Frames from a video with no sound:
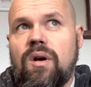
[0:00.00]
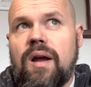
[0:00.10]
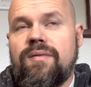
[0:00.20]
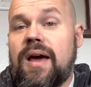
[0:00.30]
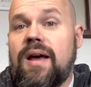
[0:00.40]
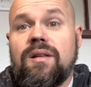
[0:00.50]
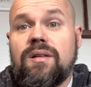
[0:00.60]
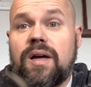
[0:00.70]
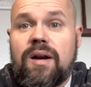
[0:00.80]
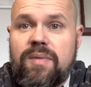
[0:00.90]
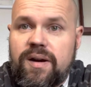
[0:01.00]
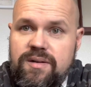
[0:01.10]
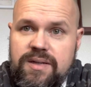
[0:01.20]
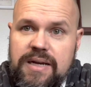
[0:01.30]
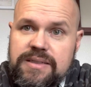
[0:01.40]
I've had a lot of
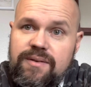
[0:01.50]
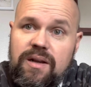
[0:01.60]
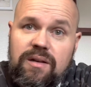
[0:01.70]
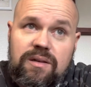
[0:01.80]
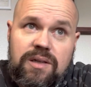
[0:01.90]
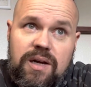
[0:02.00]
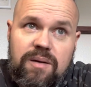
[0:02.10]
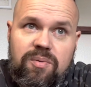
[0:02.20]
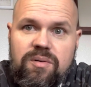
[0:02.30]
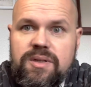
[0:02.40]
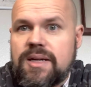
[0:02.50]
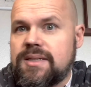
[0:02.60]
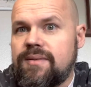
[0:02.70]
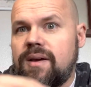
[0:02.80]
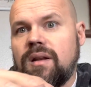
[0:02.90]
Microtechs. I've had a lot of Protechs.
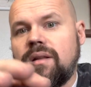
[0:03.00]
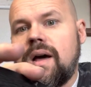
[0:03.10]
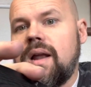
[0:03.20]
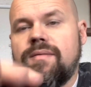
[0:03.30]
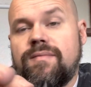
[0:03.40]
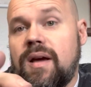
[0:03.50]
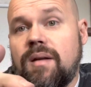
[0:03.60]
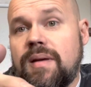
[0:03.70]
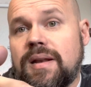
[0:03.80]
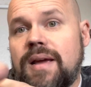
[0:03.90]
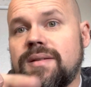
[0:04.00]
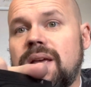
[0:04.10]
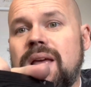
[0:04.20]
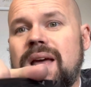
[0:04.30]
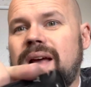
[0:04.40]
I've had a lot of automatic knives.
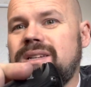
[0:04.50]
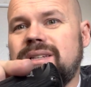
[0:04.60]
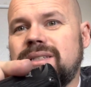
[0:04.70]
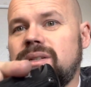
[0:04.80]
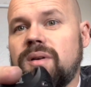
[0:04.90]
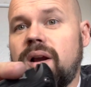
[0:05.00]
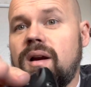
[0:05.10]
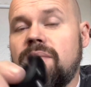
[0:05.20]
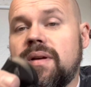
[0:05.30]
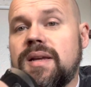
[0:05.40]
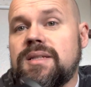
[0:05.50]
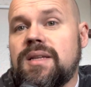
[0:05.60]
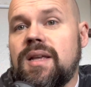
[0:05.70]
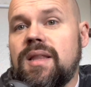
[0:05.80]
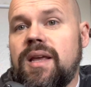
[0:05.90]
I just don't carry them because
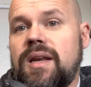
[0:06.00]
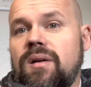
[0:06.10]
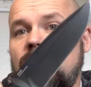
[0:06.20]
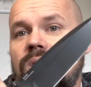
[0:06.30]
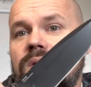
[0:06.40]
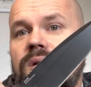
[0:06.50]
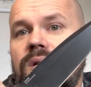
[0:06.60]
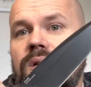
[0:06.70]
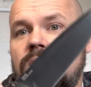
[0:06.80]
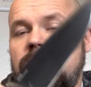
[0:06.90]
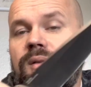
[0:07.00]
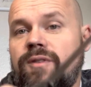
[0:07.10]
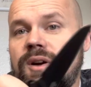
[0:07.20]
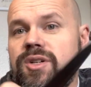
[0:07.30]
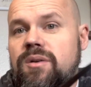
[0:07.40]
they
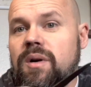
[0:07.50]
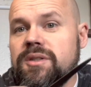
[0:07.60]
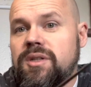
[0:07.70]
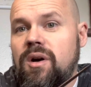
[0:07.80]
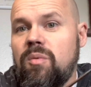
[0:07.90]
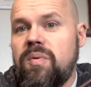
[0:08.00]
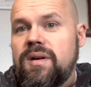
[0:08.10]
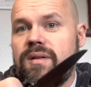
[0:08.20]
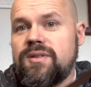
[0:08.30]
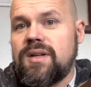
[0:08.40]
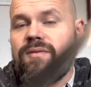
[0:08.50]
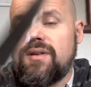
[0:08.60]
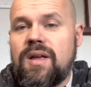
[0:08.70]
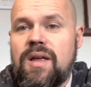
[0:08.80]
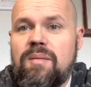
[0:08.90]
function well to open and stuff,
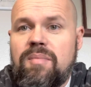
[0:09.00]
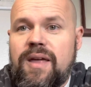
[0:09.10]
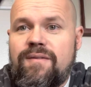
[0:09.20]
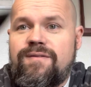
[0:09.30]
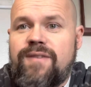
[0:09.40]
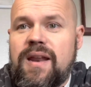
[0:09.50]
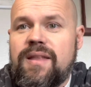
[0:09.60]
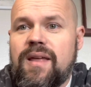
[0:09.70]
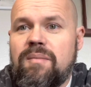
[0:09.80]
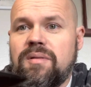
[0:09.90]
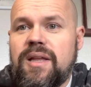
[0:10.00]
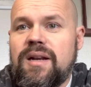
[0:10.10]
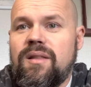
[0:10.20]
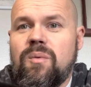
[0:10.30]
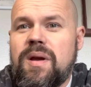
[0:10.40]
but that fighting that blade
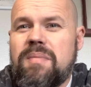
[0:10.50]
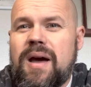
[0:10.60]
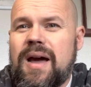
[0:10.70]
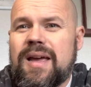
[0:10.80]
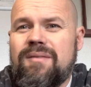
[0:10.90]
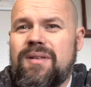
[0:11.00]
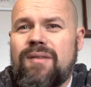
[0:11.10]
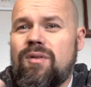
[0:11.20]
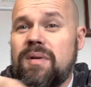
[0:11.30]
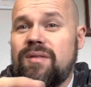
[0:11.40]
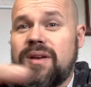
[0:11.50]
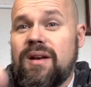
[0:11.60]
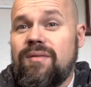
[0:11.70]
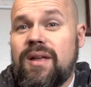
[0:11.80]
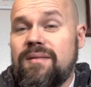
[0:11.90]
on the way back, I've never been a fan
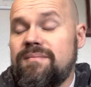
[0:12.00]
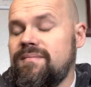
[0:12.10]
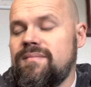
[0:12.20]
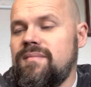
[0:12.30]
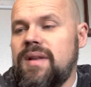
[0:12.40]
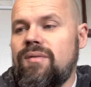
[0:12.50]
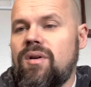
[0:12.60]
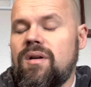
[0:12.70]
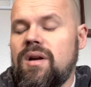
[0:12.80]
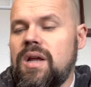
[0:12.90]
of that. Never.